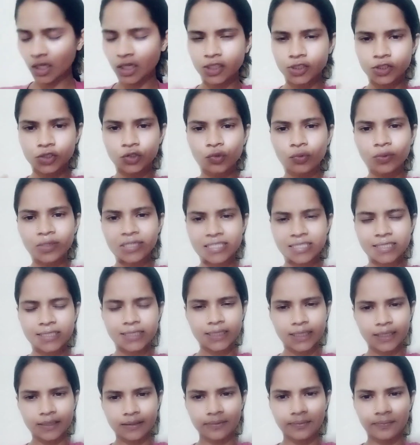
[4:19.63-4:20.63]

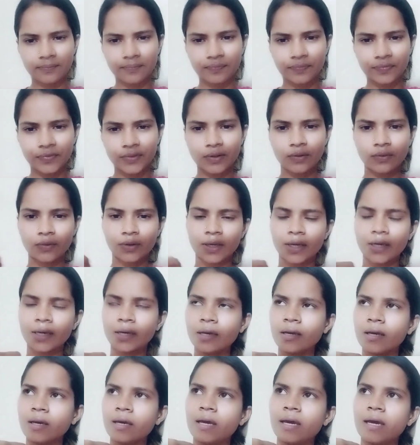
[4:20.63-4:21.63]
twisted. Okay,
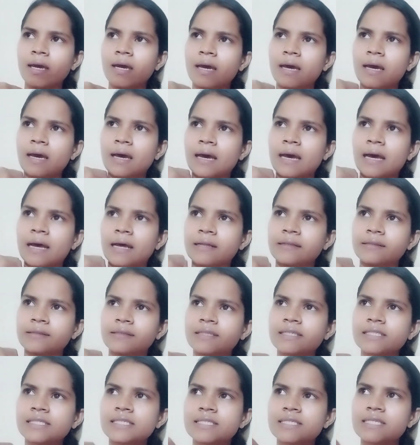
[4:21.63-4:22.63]
and
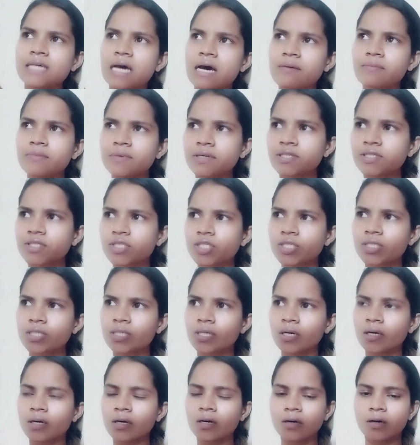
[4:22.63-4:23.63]
this term is
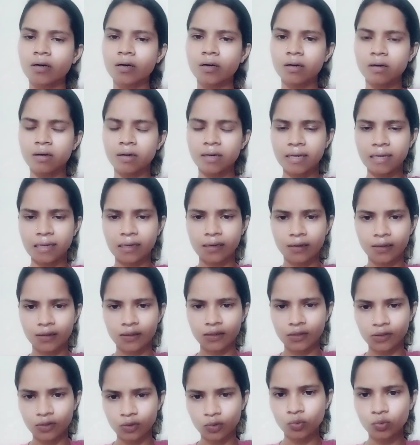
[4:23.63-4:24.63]

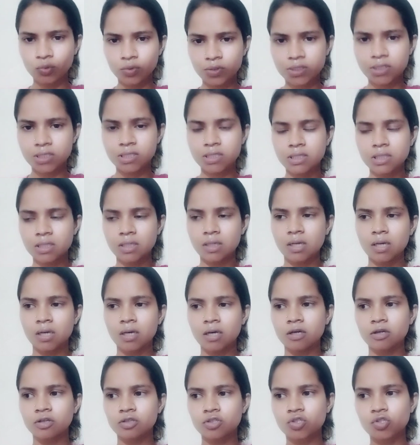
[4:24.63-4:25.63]
used
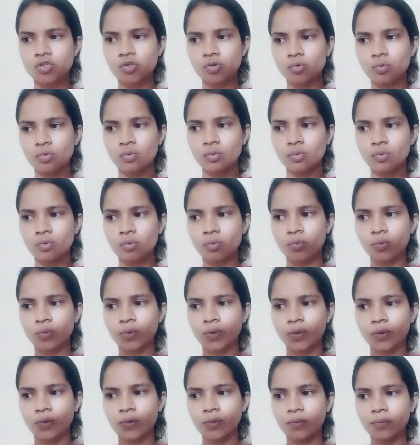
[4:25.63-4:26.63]
to
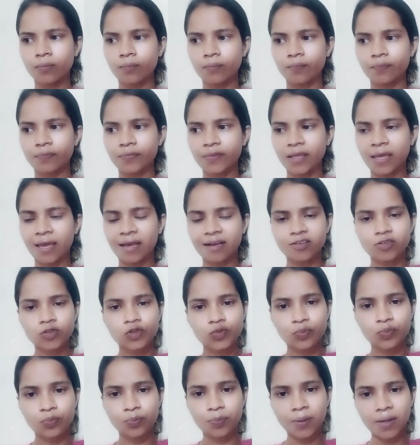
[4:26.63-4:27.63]

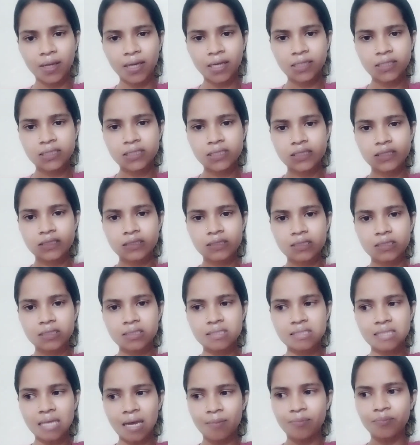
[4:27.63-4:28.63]
express
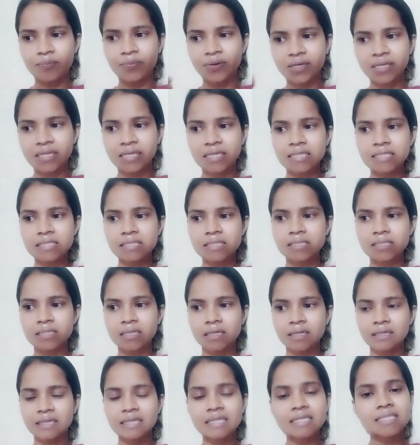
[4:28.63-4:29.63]
somebody's
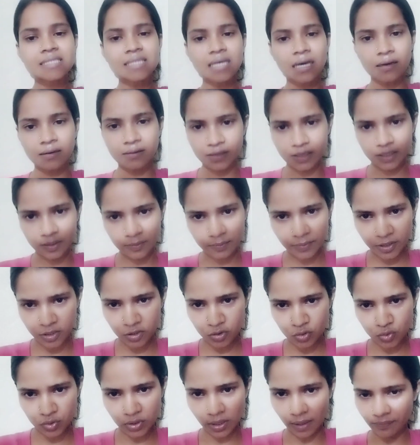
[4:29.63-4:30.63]

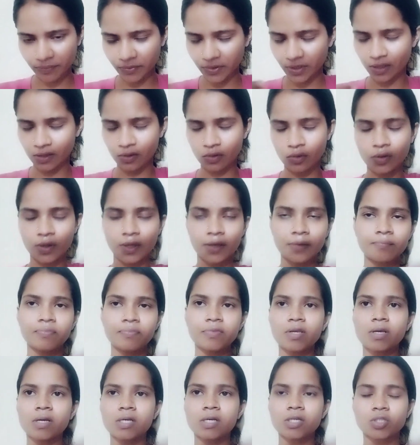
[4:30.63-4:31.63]
disagreement to something. Okay,
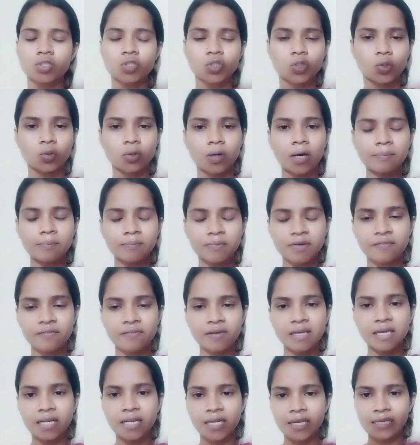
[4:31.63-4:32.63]
so I'm
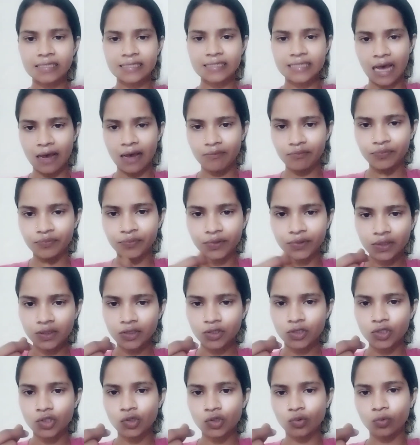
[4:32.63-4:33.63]
giving an example
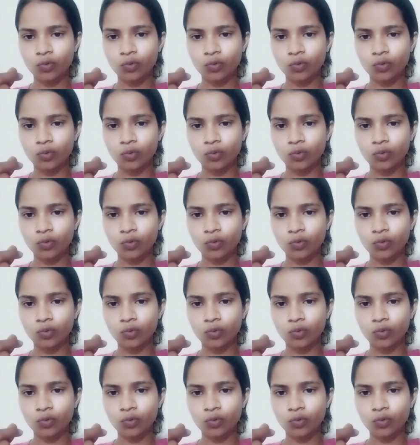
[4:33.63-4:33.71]
to